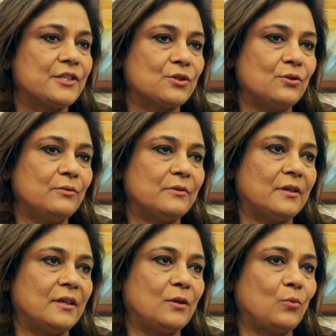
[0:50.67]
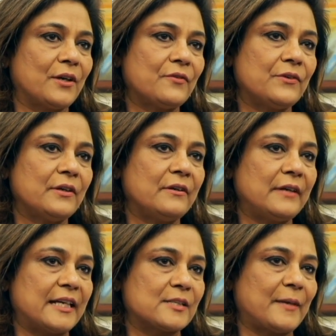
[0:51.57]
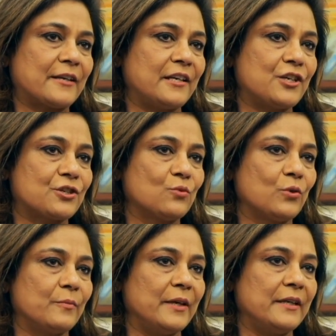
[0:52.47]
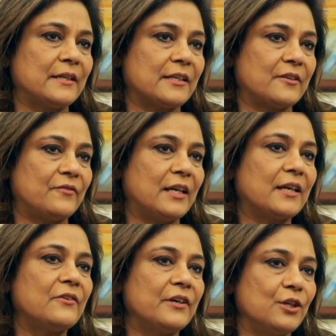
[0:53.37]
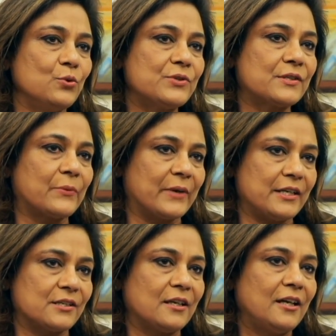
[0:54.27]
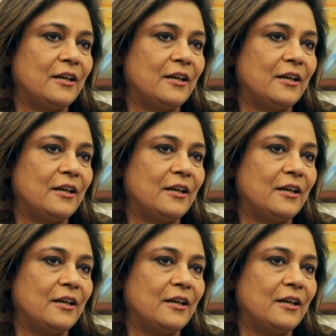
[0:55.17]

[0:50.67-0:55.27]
So one of the expectation would be that if they can reduce the rate